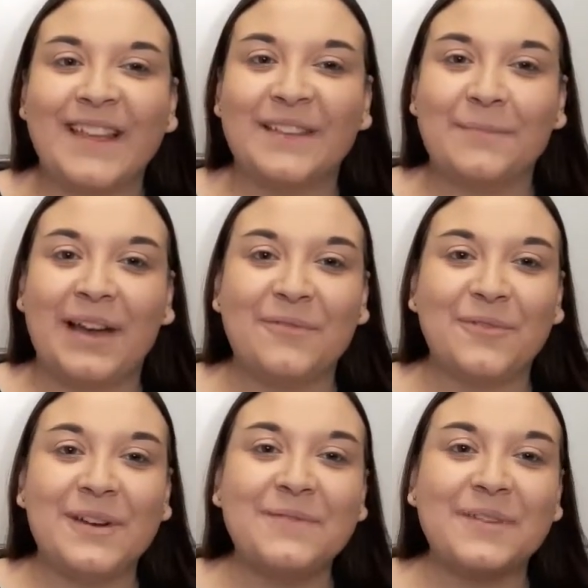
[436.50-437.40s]
he's mine
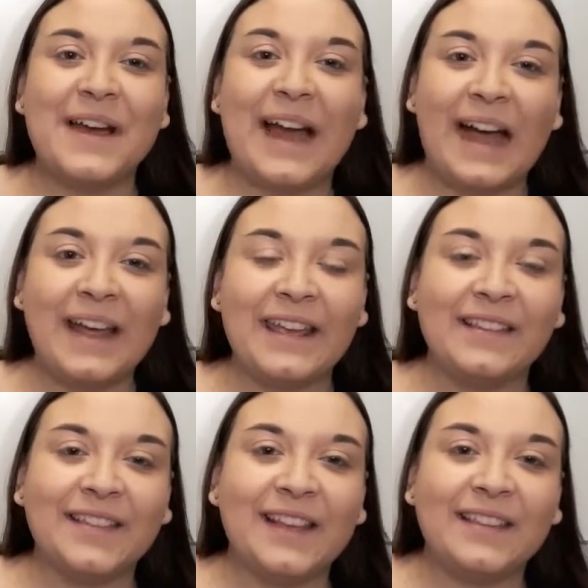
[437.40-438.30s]
forever. I
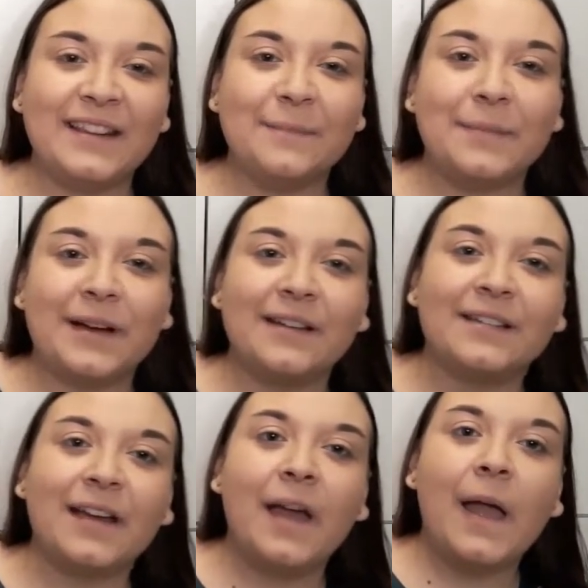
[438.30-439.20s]
ain't sending him
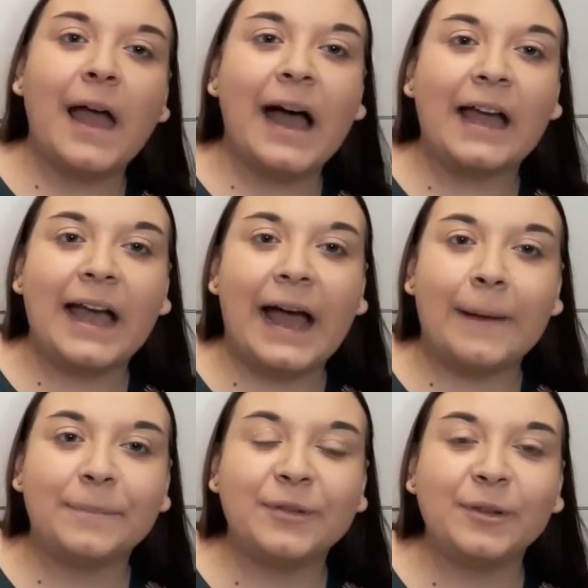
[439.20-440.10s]
back. I
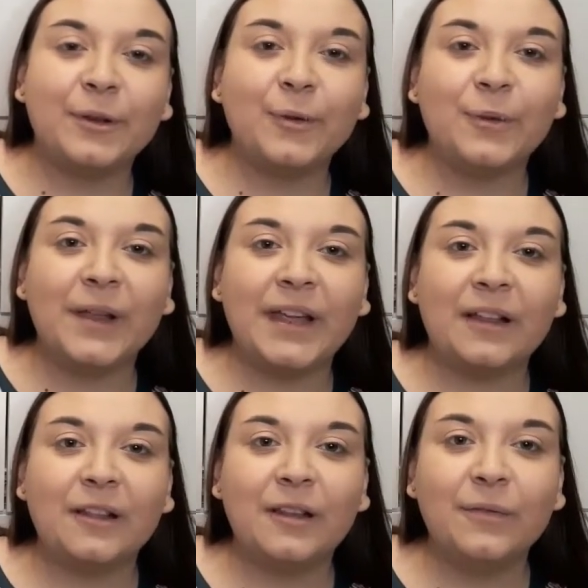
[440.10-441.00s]

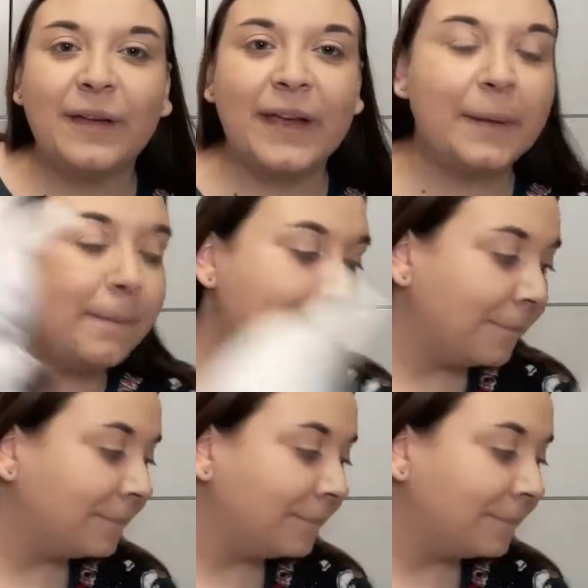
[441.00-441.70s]
absolutely love him.